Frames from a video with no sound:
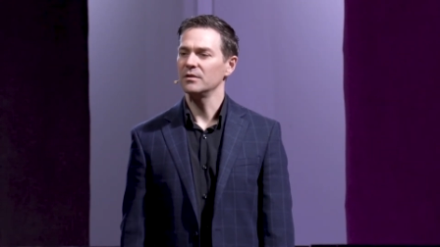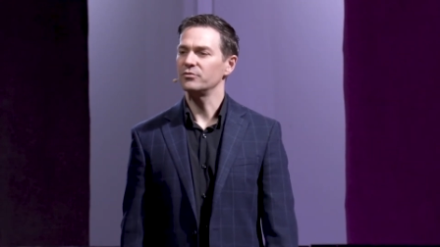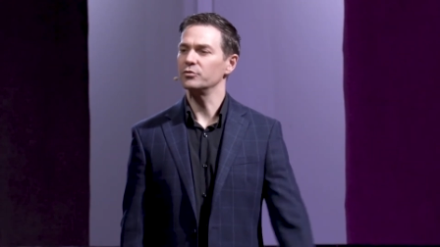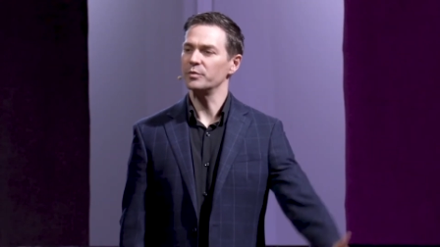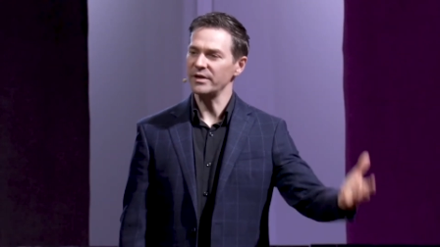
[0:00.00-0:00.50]

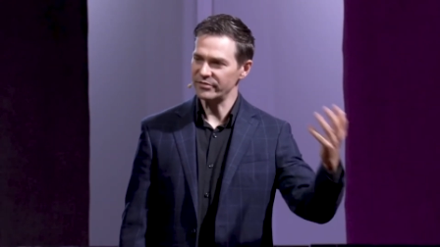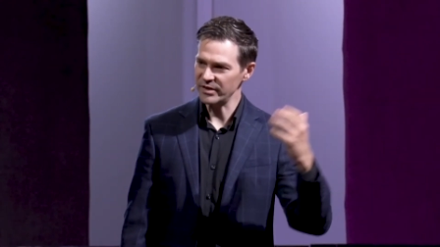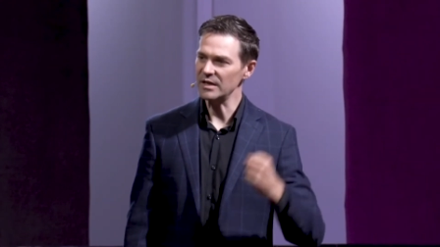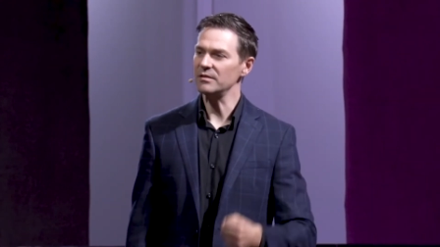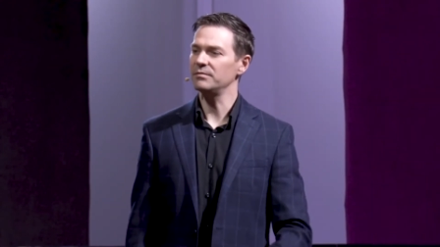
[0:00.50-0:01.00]
to
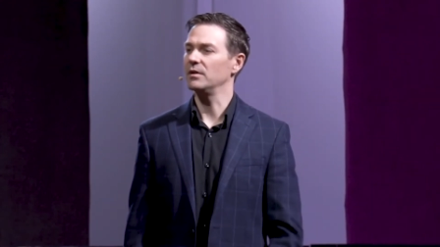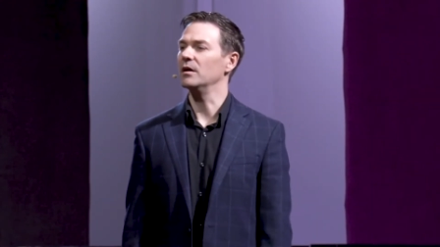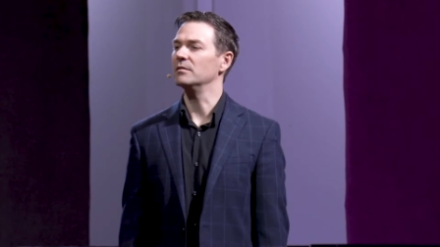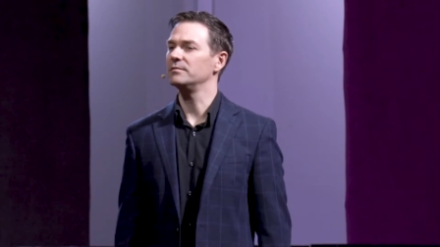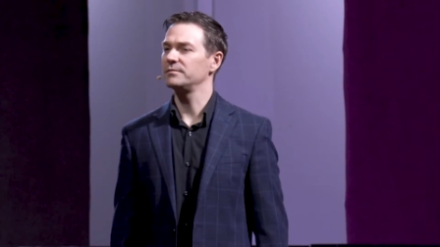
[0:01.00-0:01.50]
receive
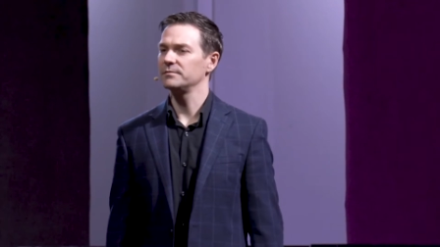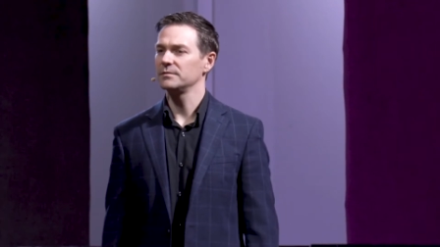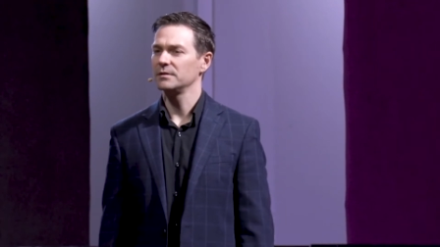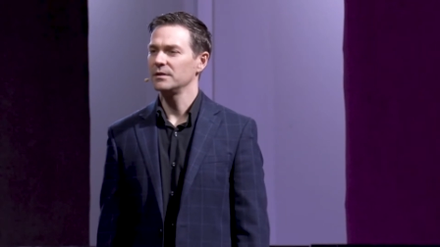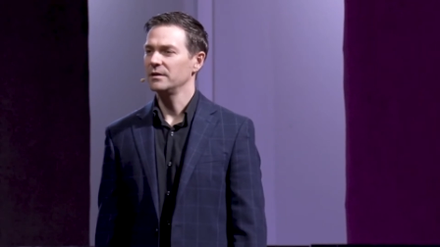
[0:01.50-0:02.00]
love,
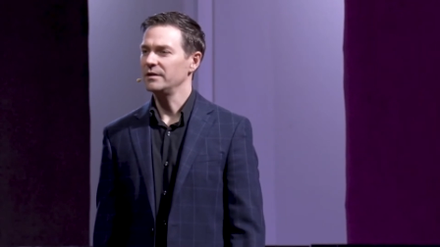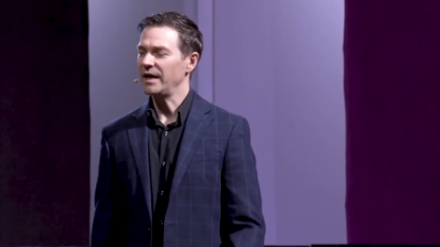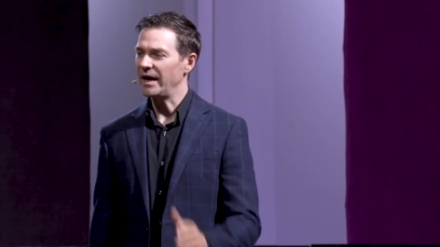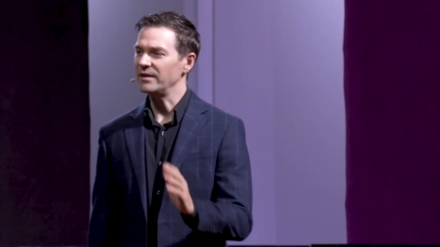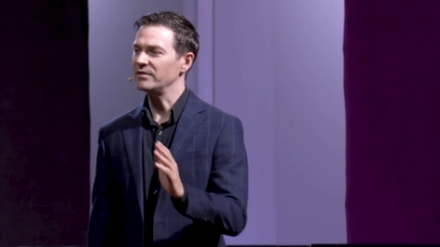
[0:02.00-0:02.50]

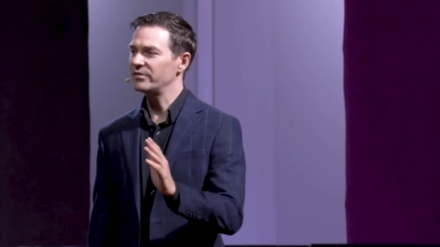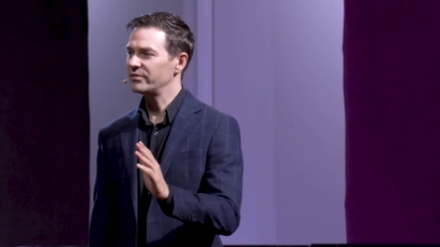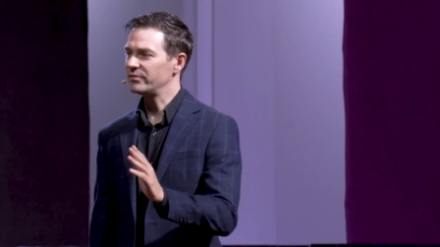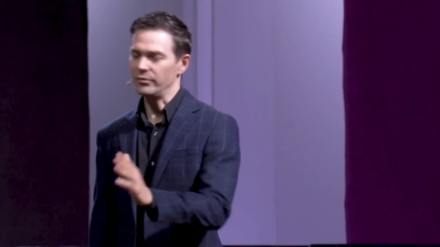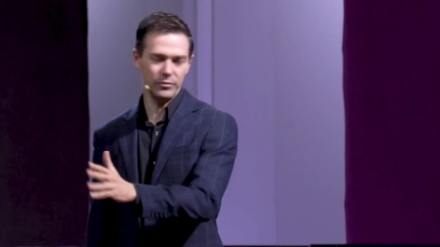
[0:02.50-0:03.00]
and
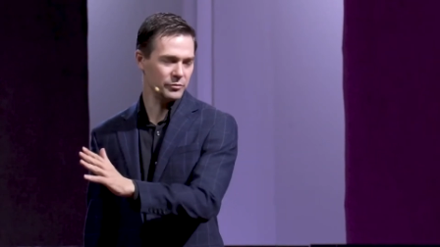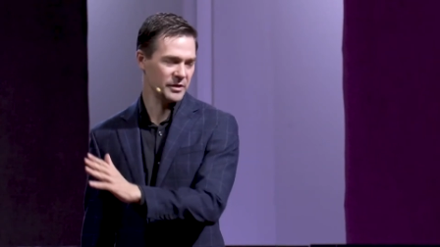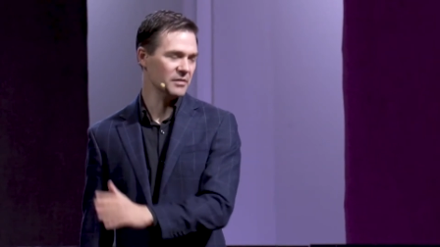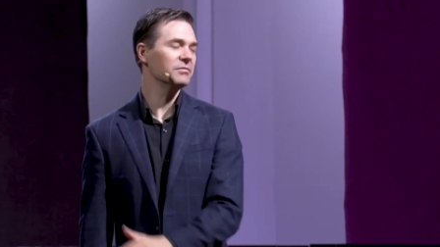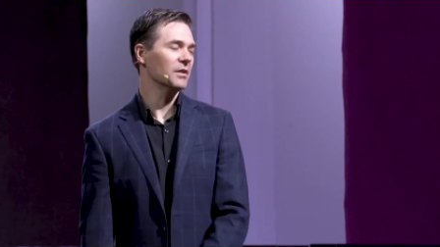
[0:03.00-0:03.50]
to
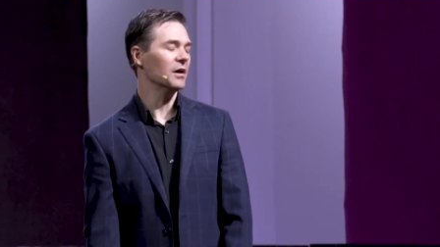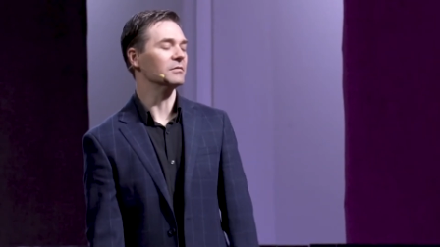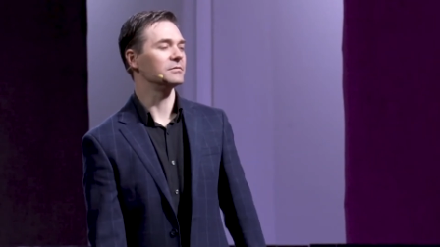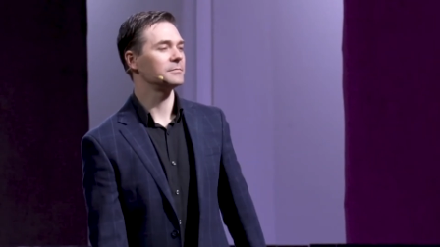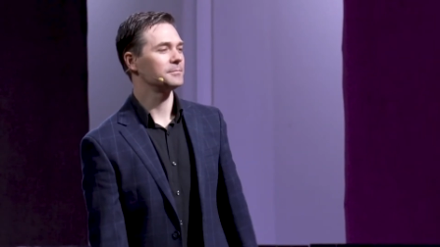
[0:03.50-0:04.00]
give love.
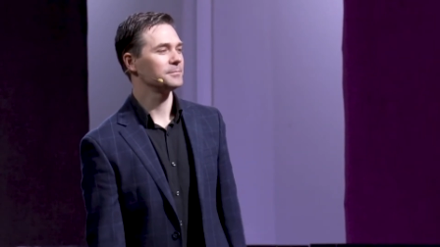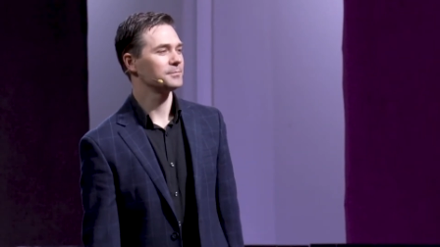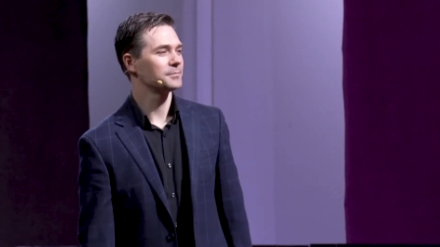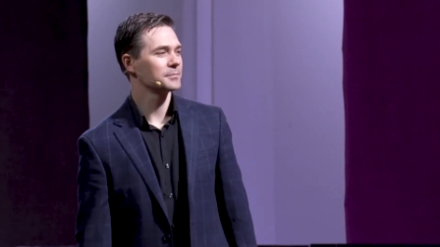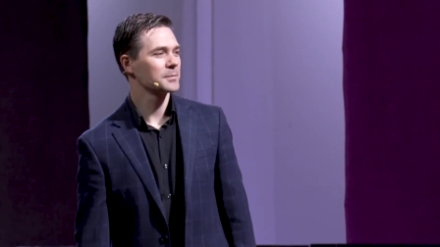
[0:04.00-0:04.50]

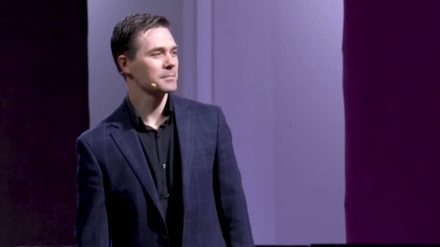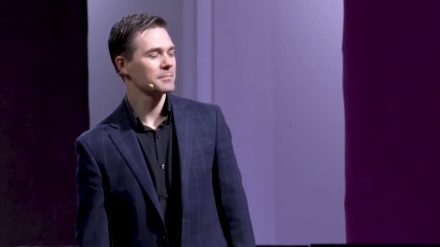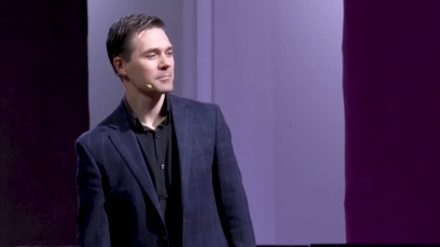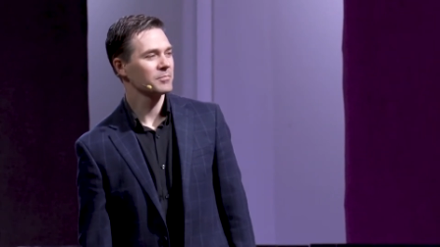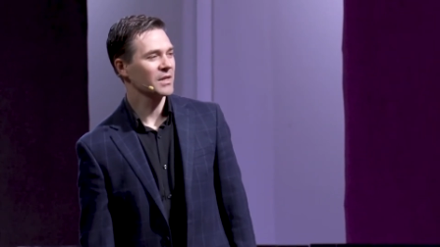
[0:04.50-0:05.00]

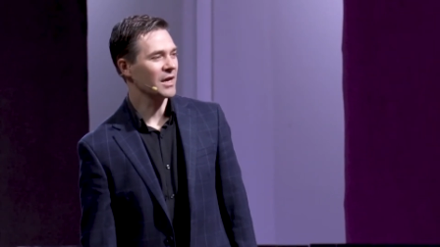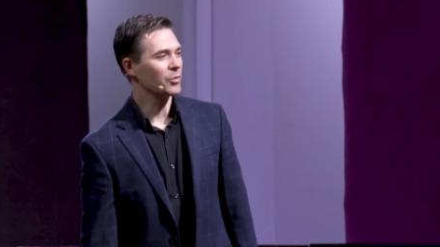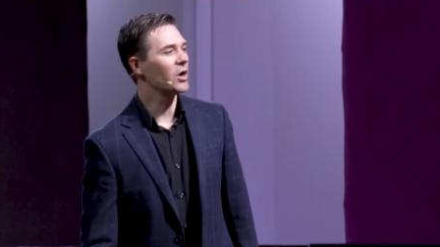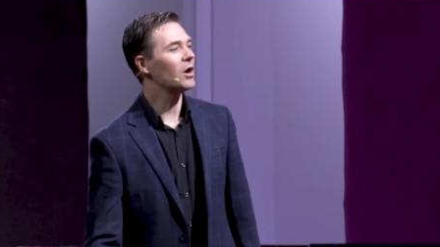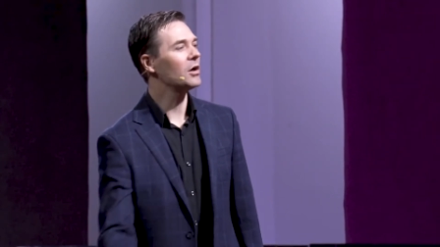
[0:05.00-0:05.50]
And
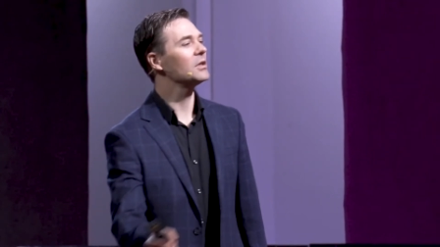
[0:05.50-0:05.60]
we all